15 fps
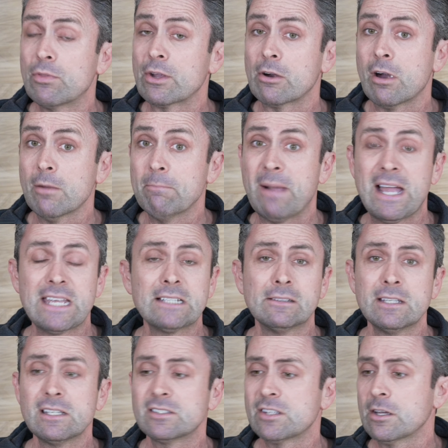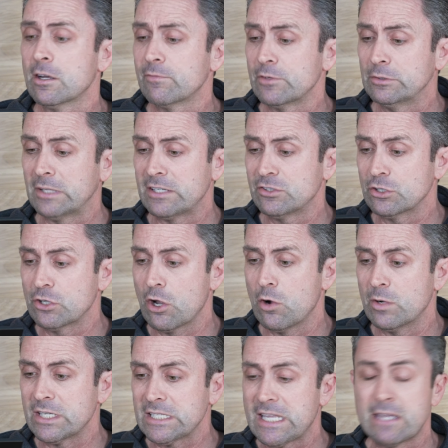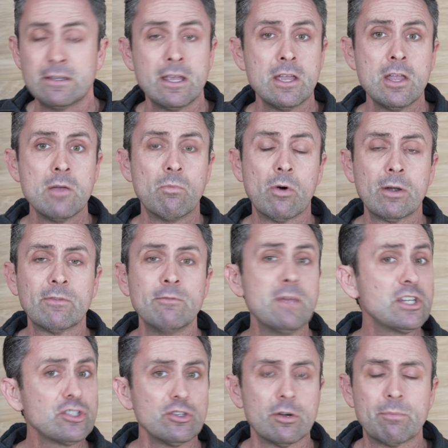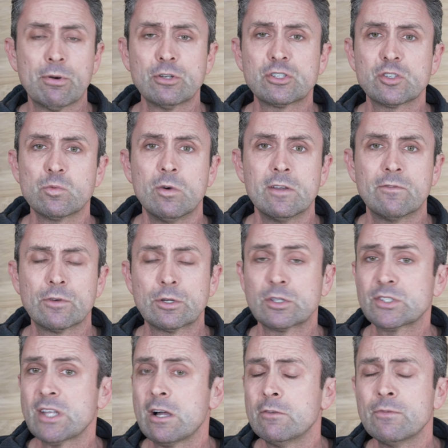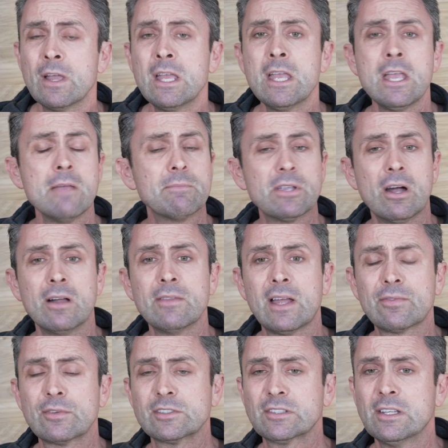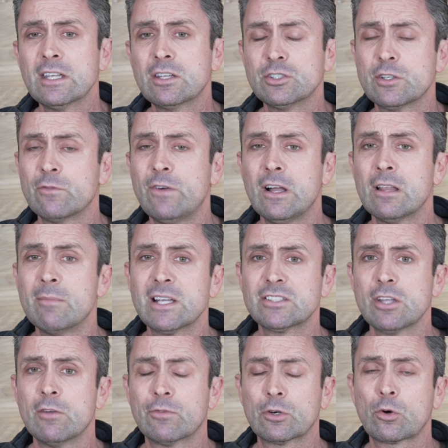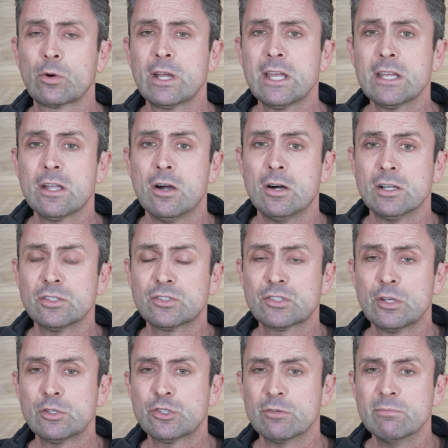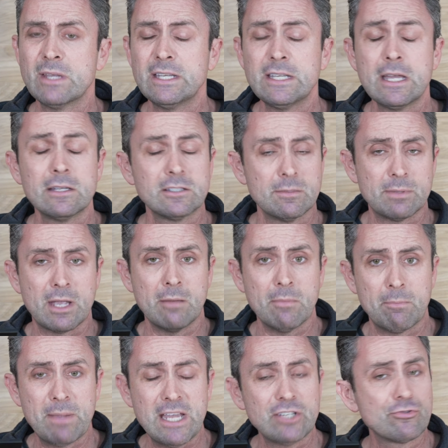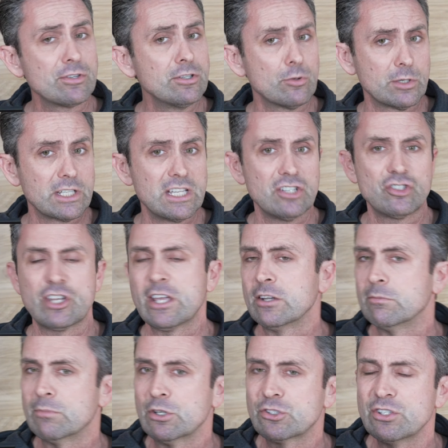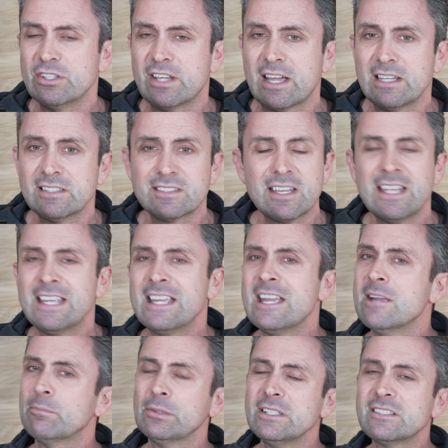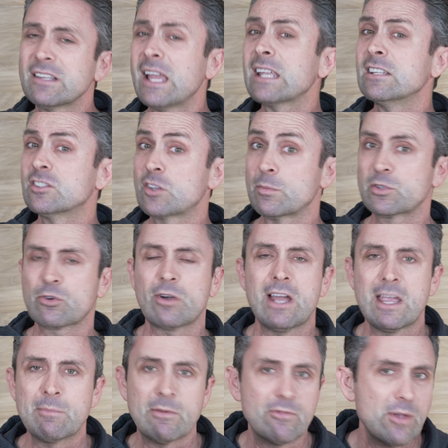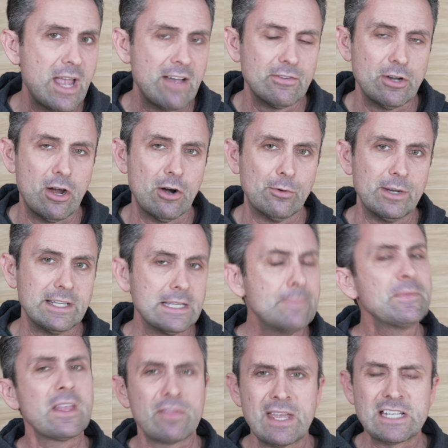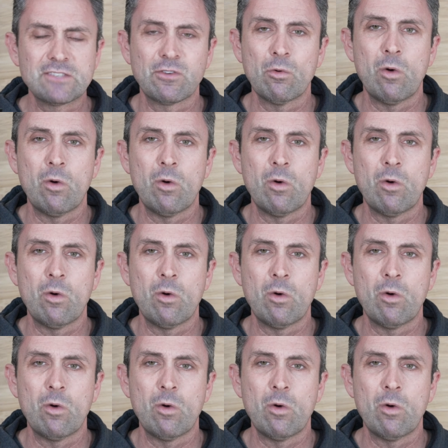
there are buying links there if you'd like to go and get more information or purchase one for yourself. Beyond that, there's linkage to follow myself or Craig on social media, to become a patron, or to get channel merchandise. Please like and subscribe if you haven't already. Thanks for